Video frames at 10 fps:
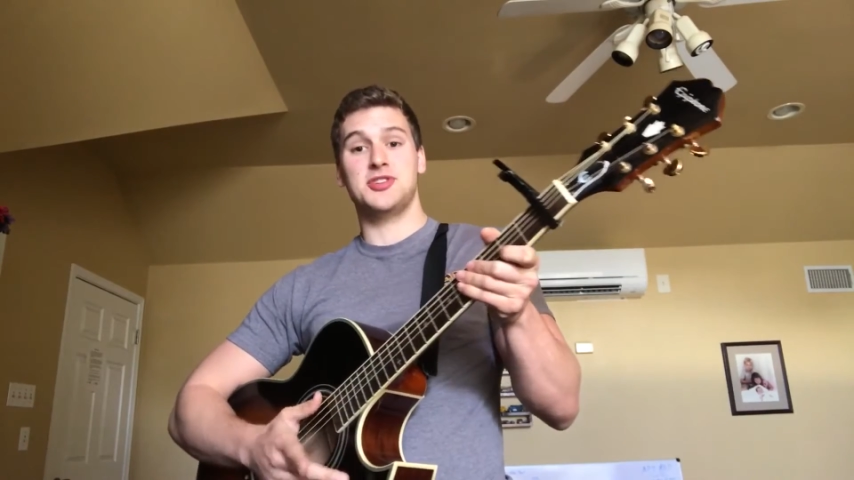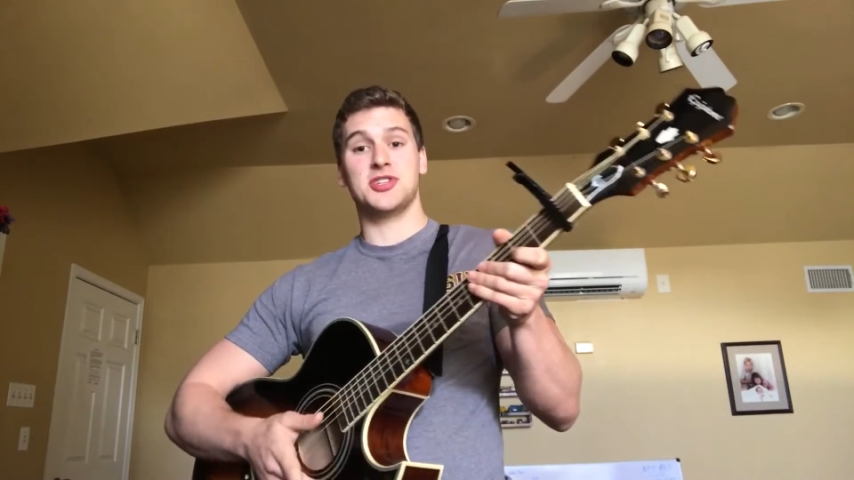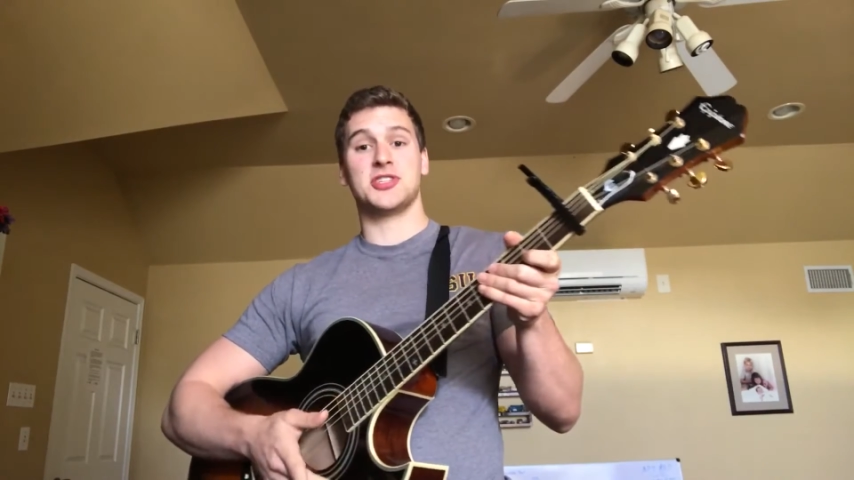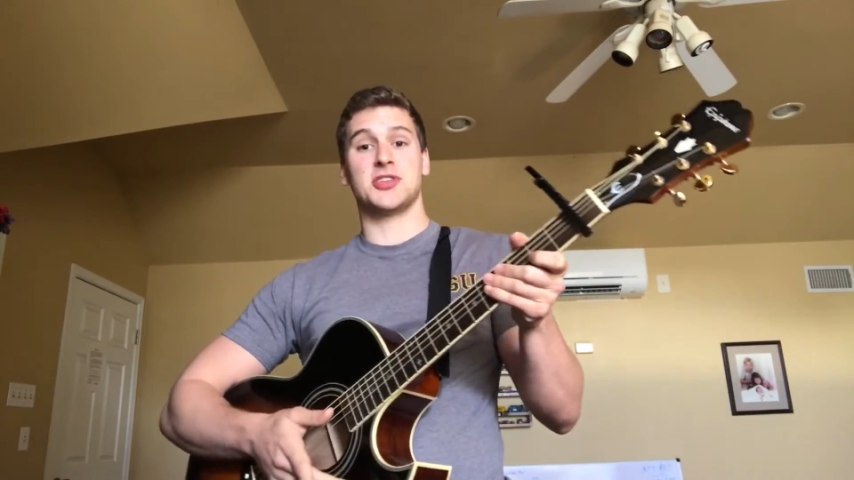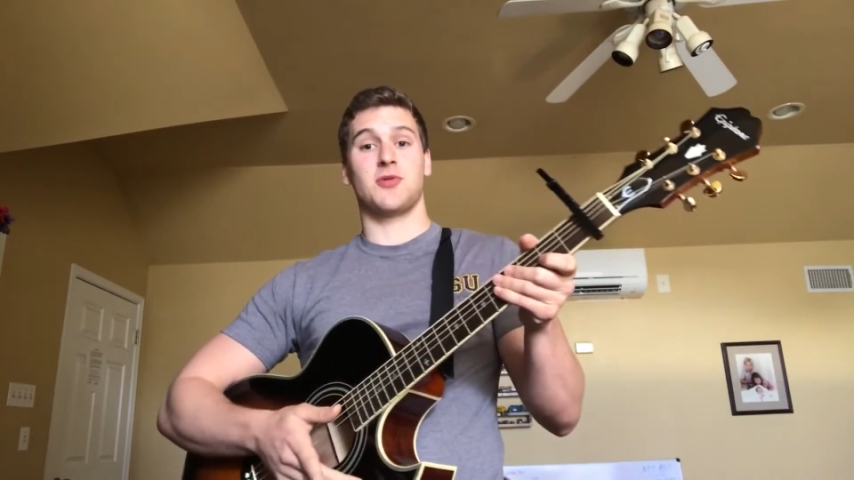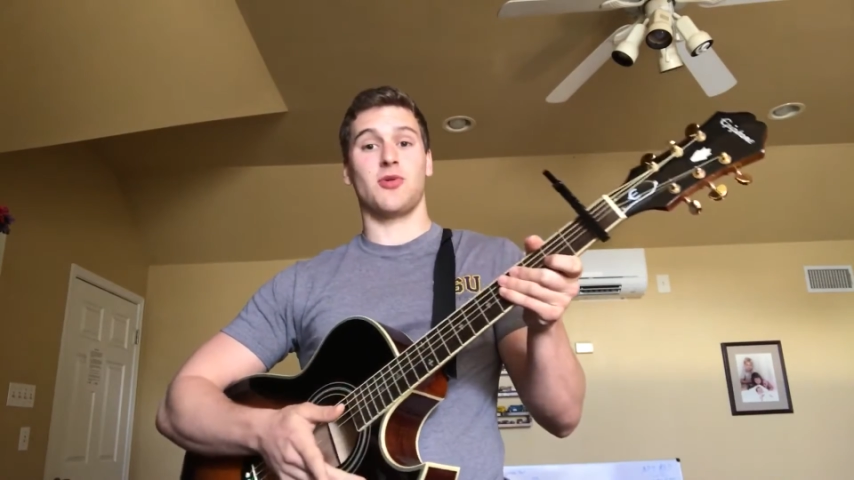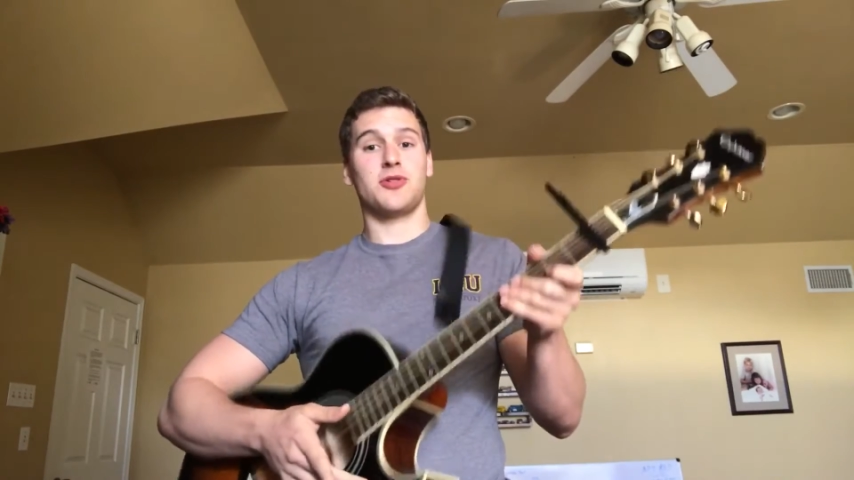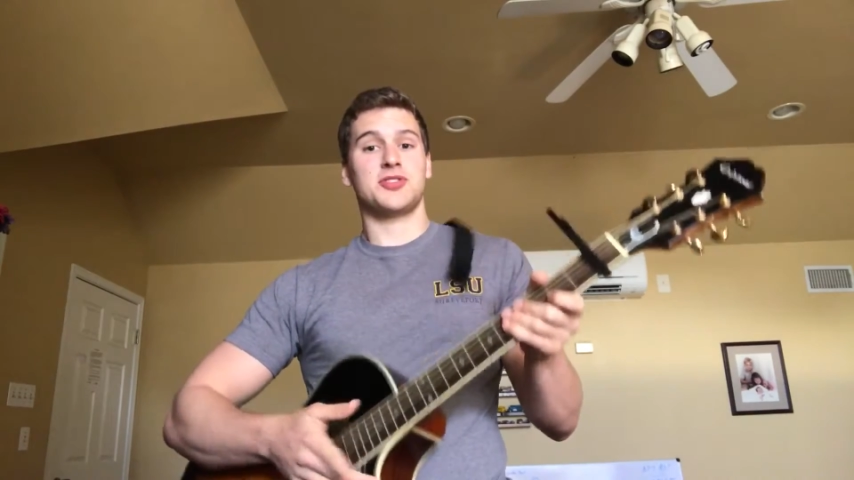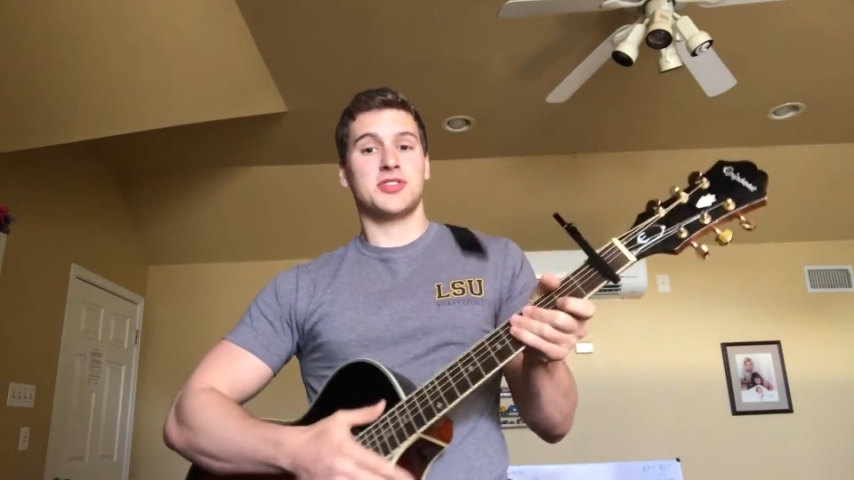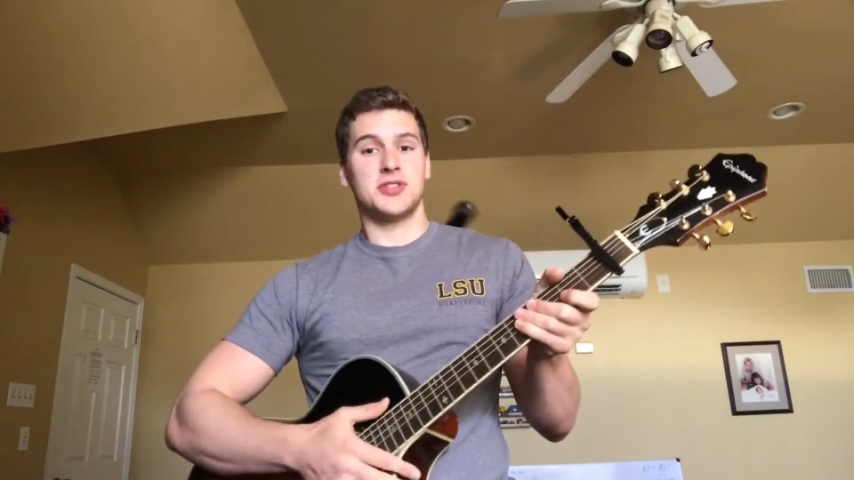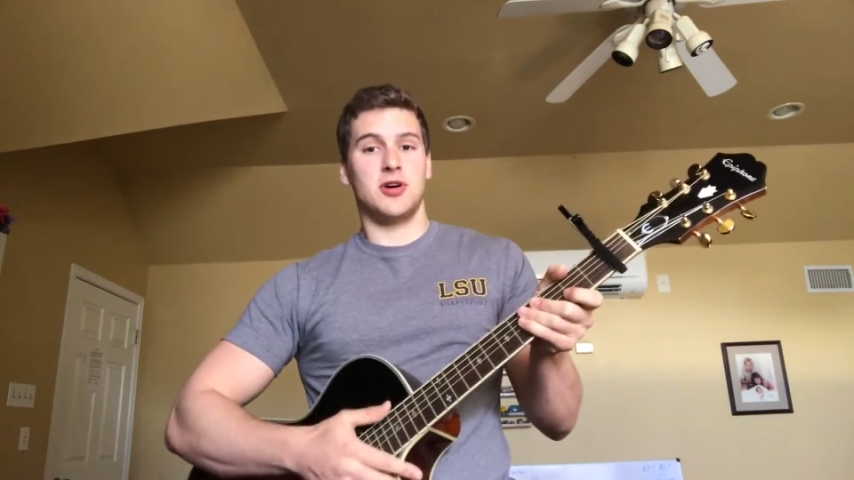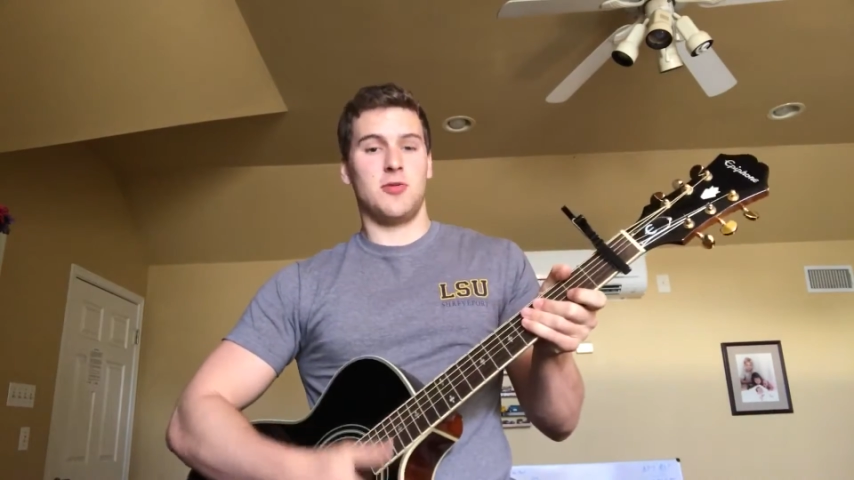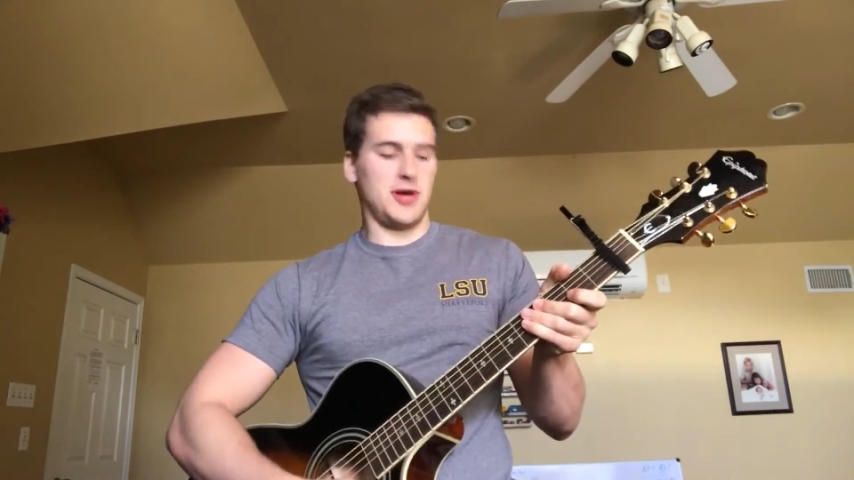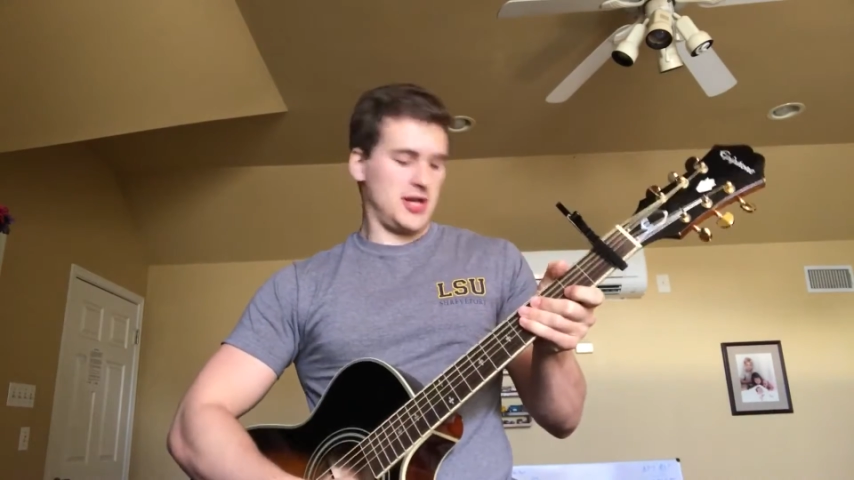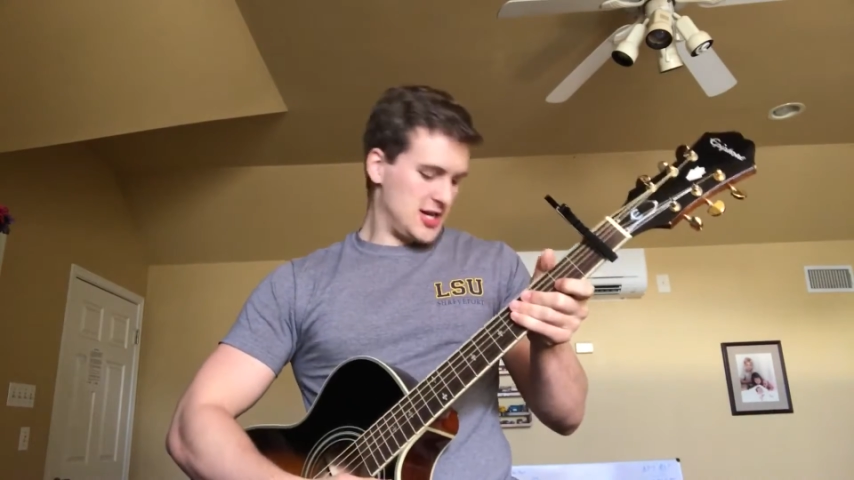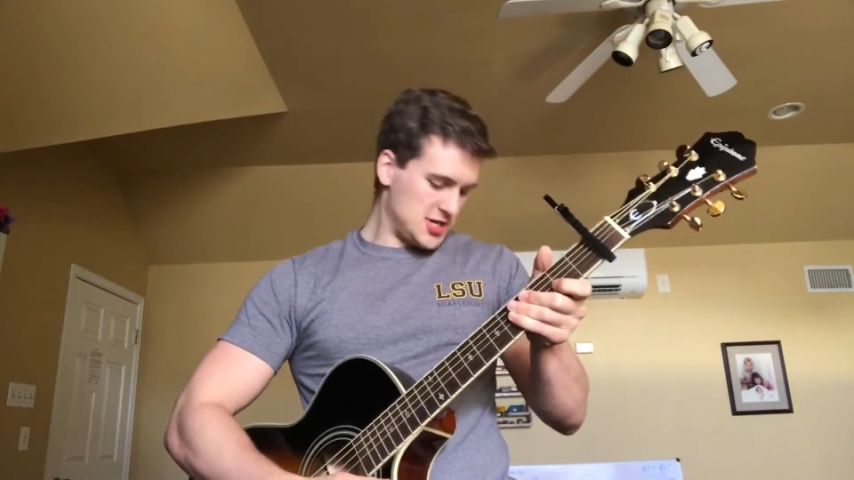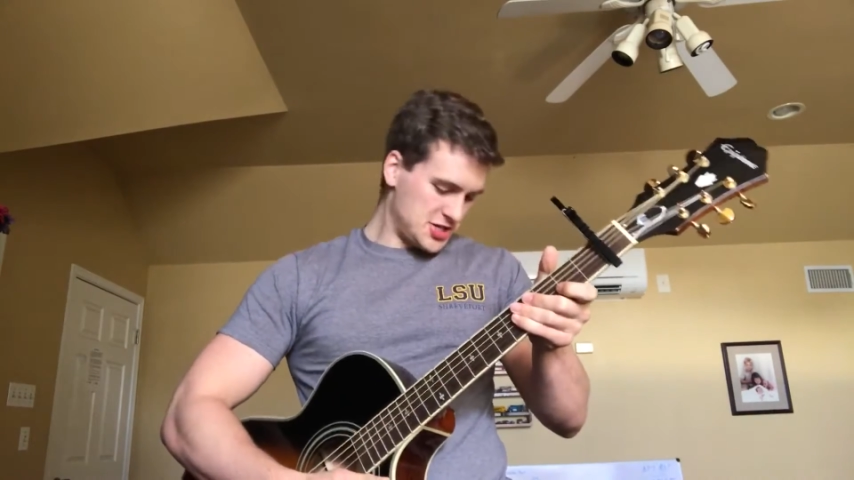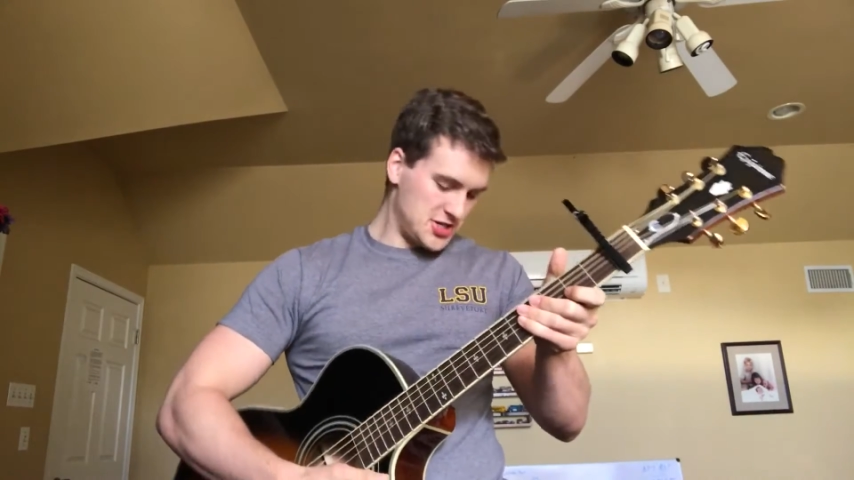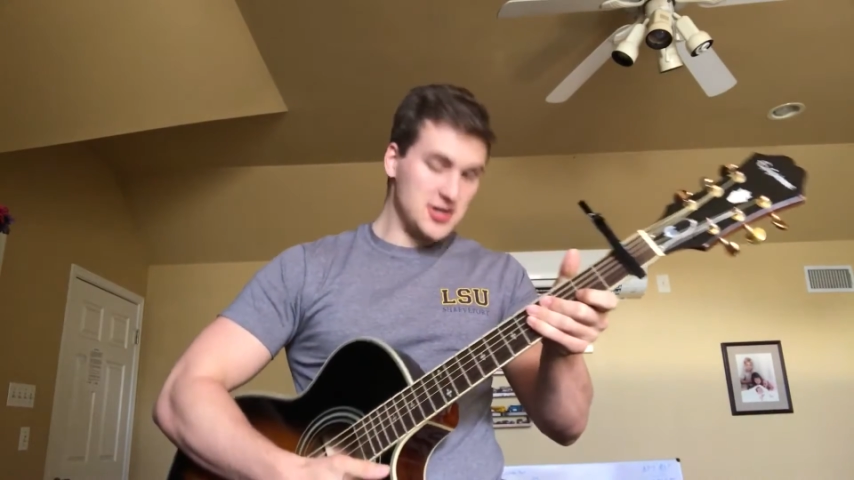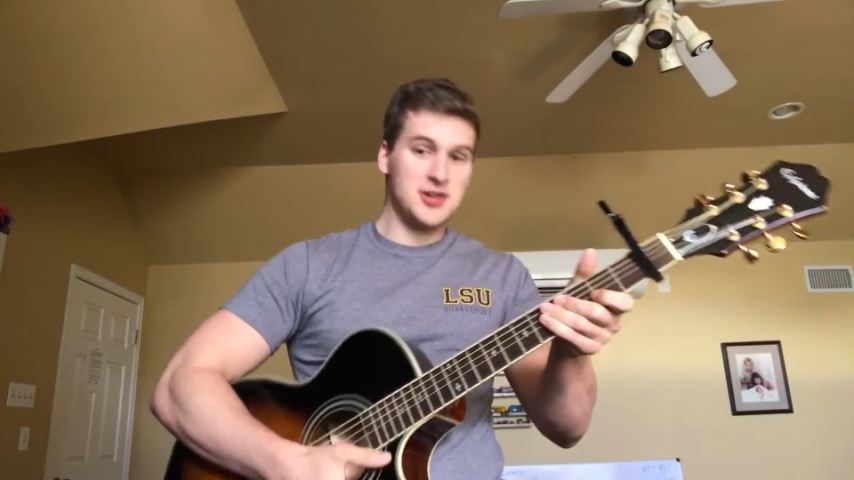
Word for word: just the chords. Oh my gosh.